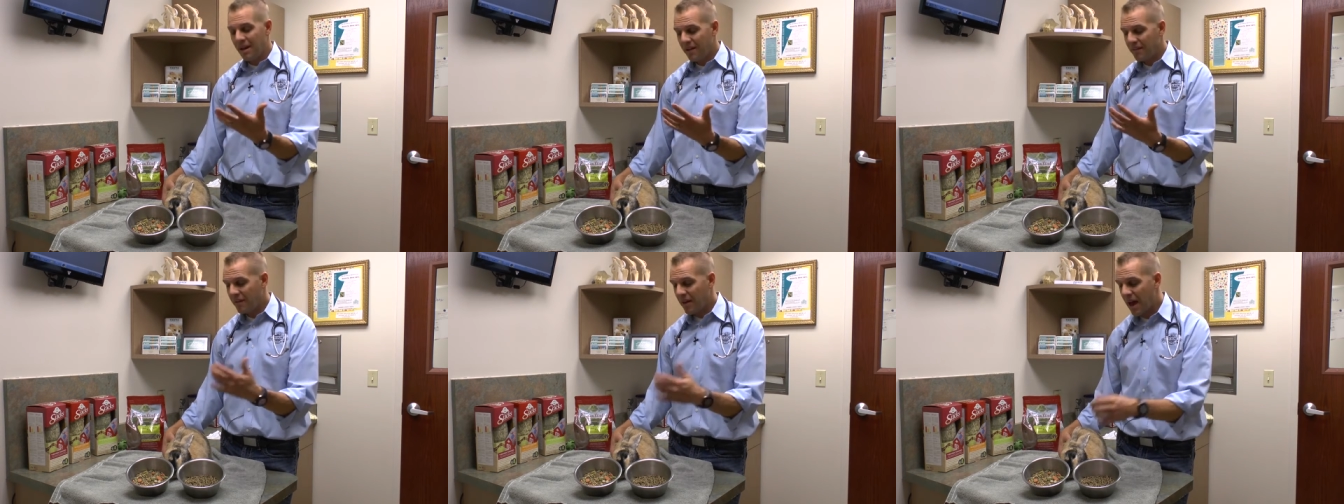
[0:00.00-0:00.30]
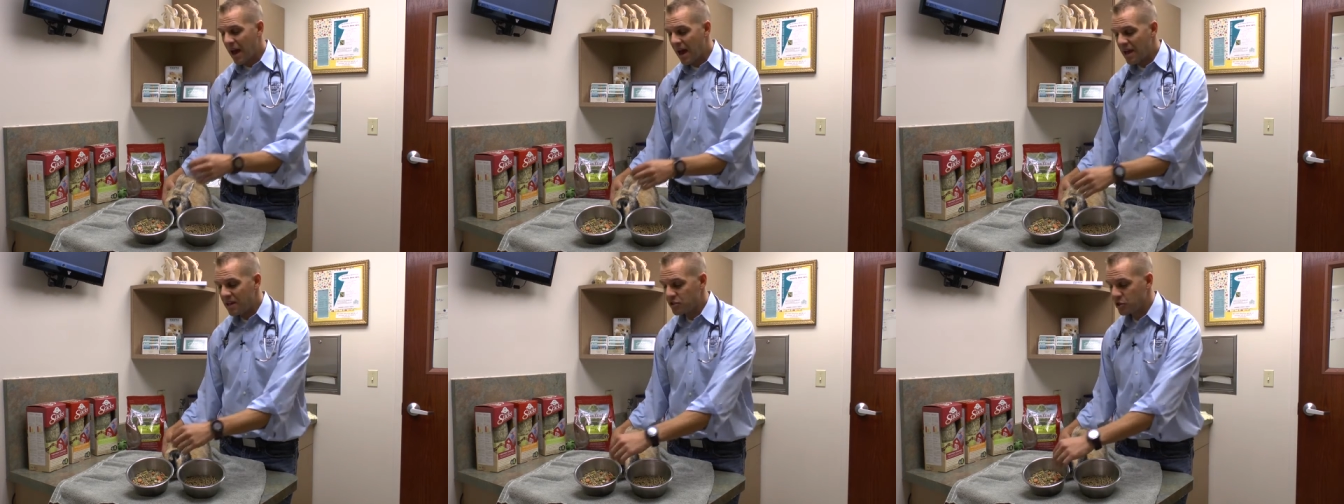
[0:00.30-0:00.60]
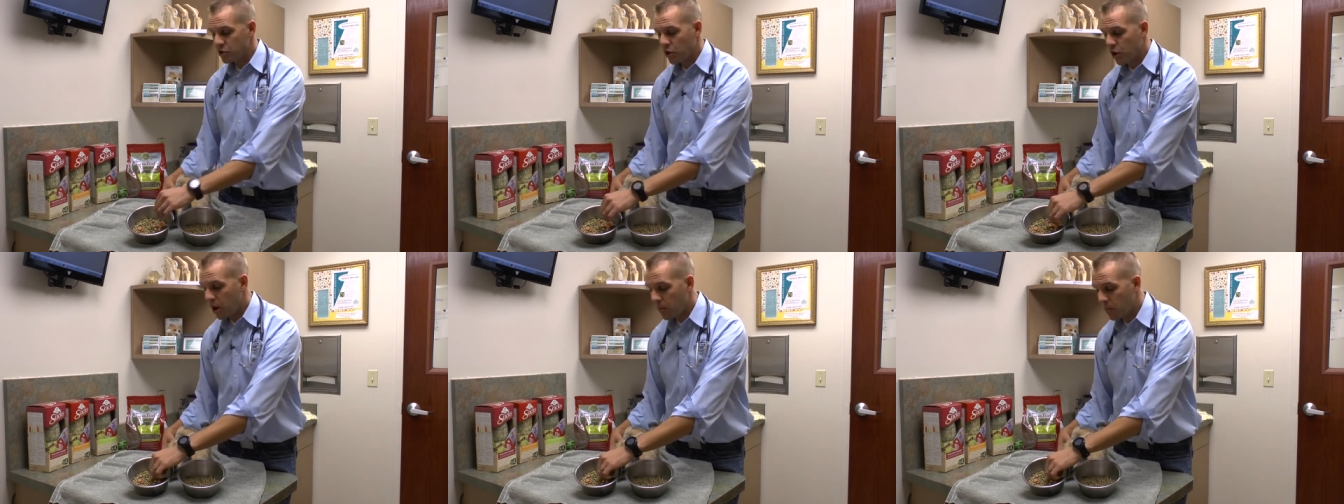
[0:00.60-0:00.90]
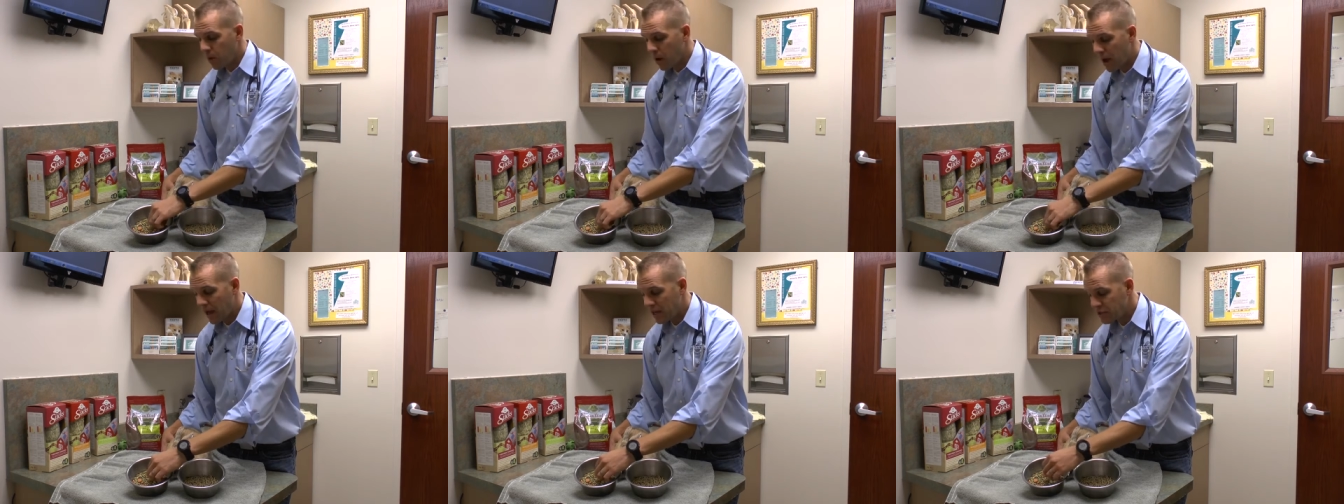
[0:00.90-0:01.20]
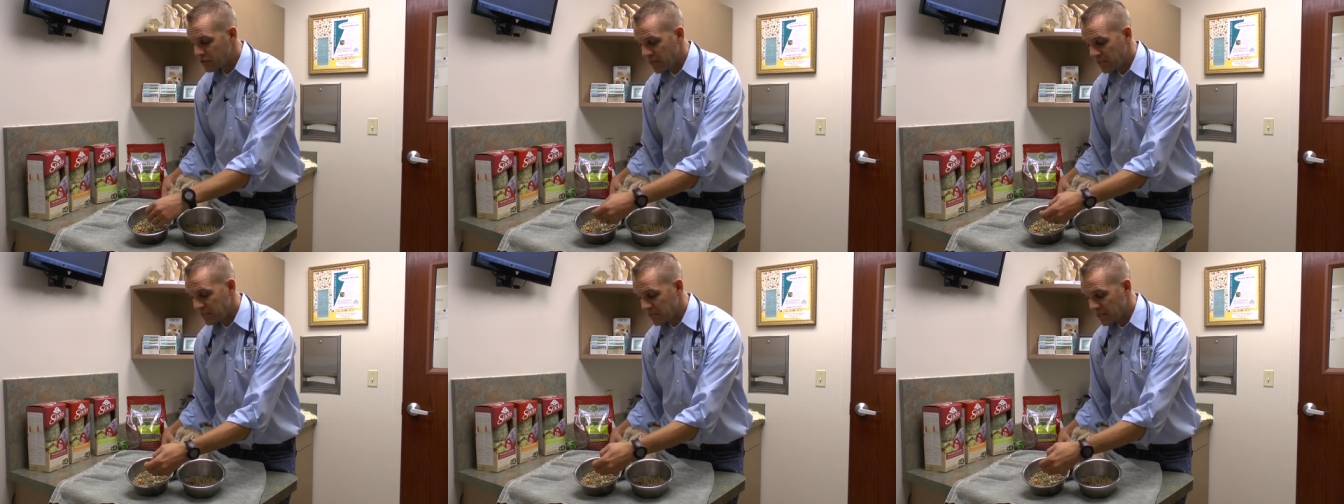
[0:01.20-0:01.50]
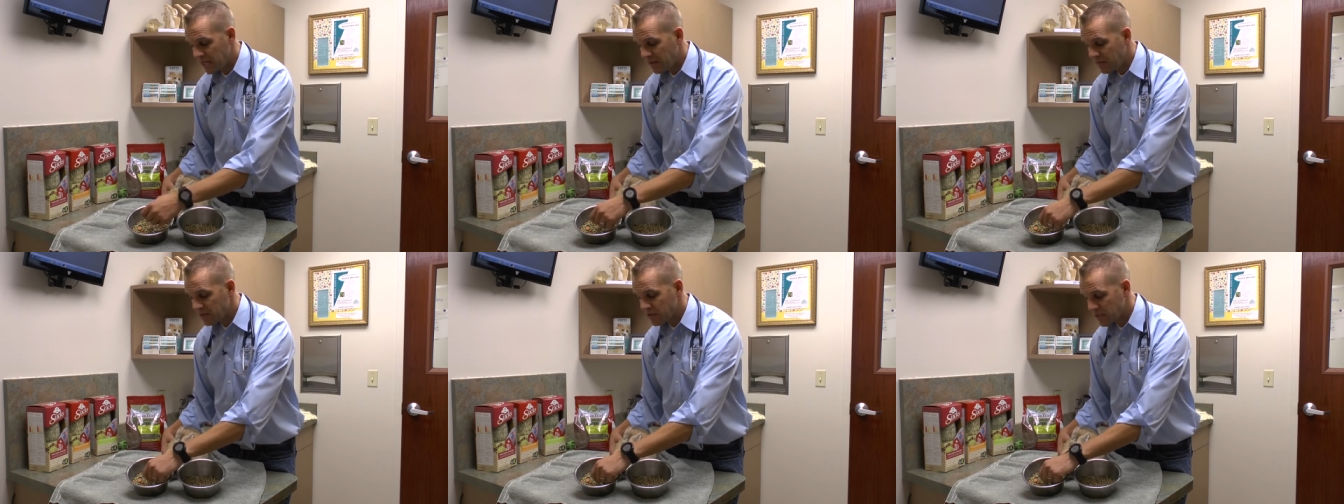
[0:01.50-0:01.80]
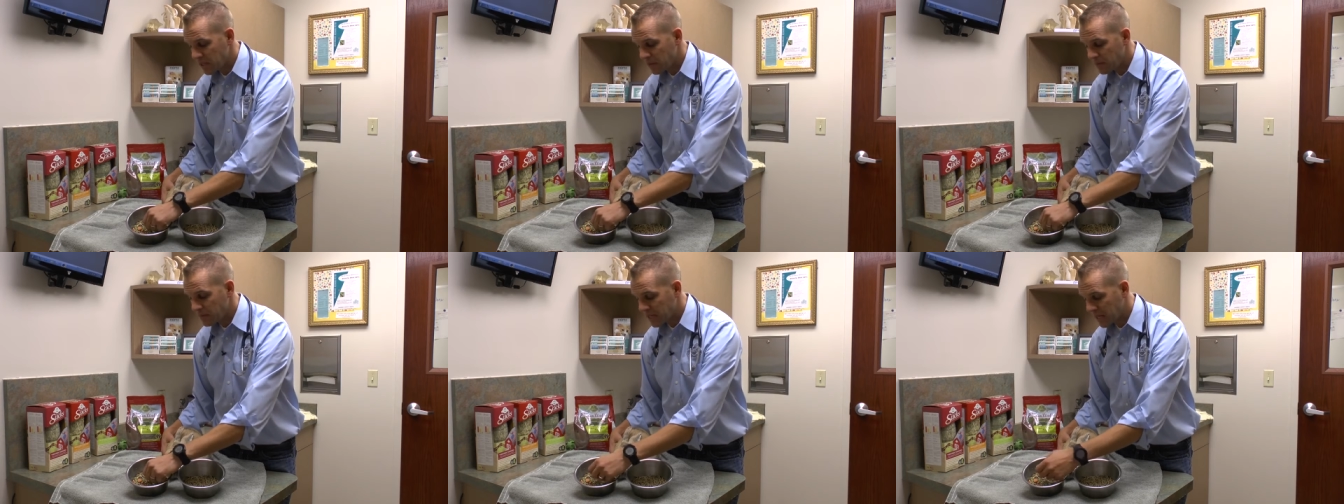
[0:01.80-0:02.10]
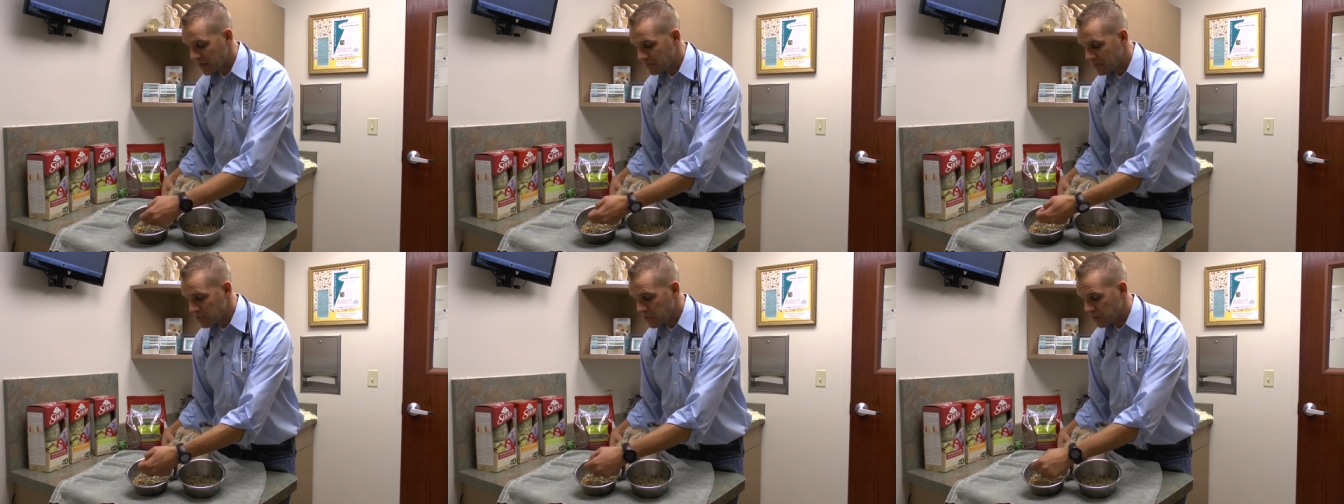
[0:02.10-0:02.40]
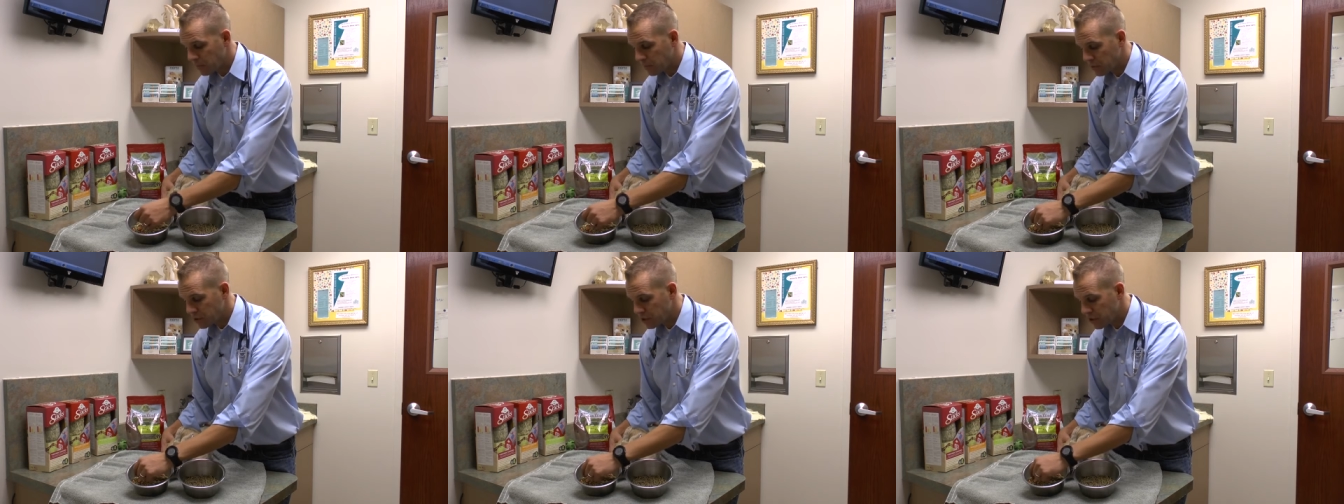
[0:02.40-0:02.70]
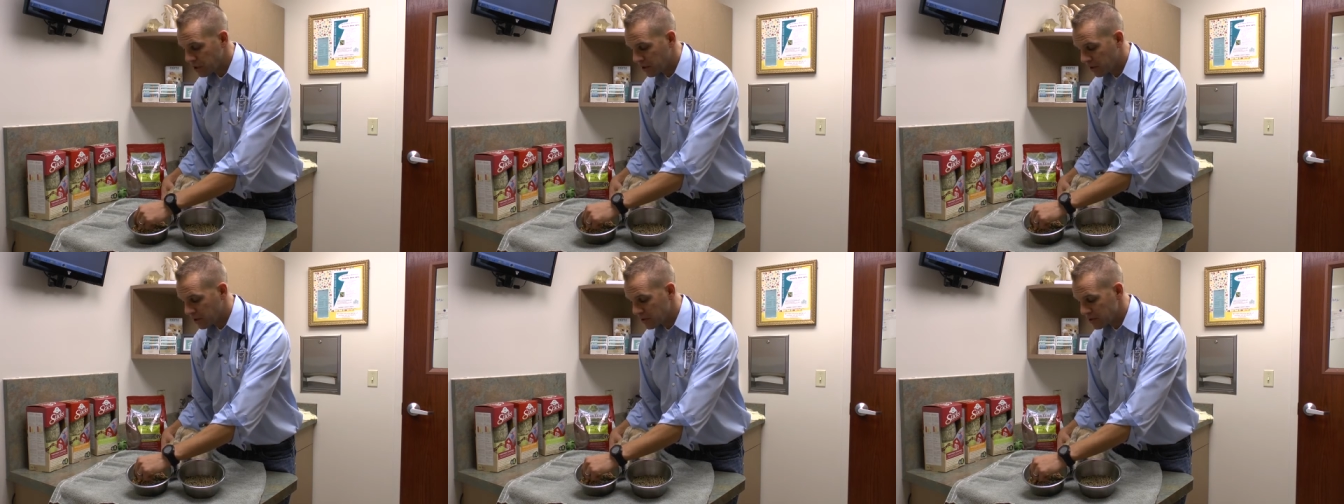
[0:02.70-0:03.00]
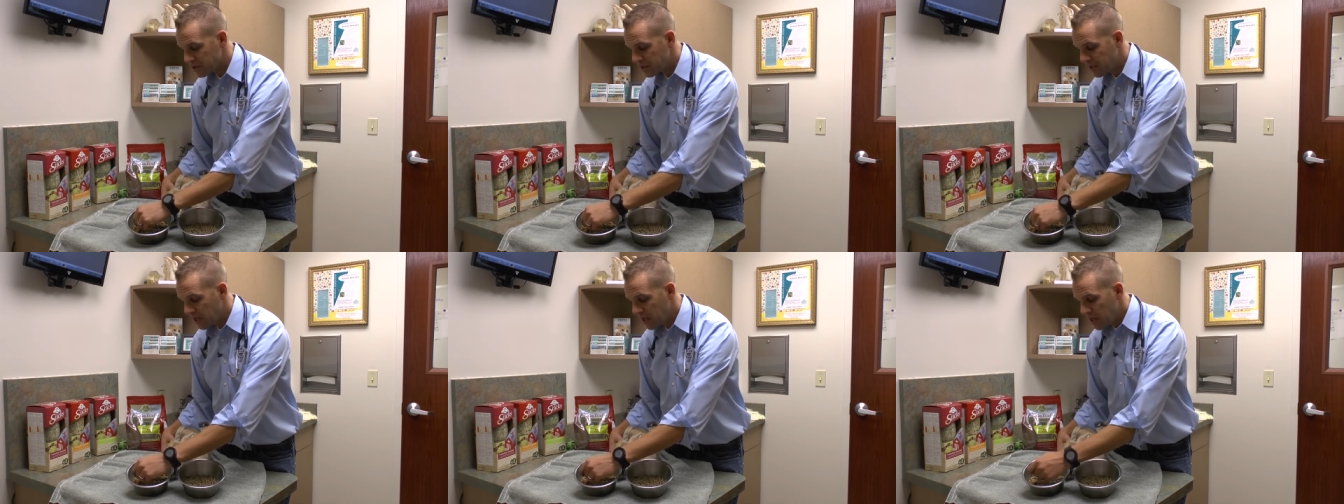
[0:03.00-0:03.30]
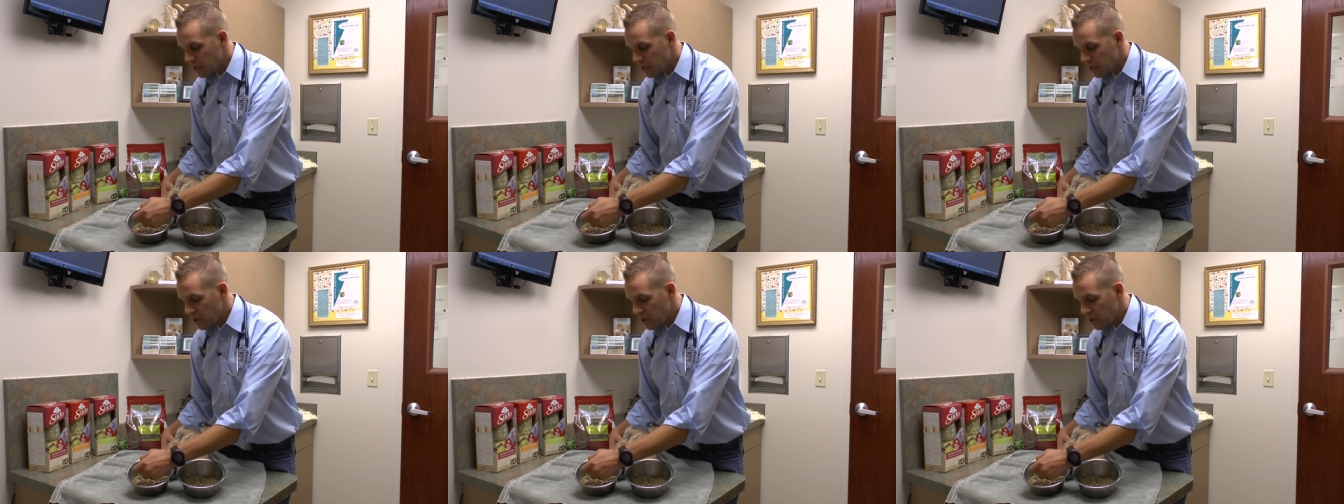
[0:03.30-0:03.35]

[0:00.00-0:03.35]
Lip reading: the highest in carbohydrates, and even sometimes simple sugars.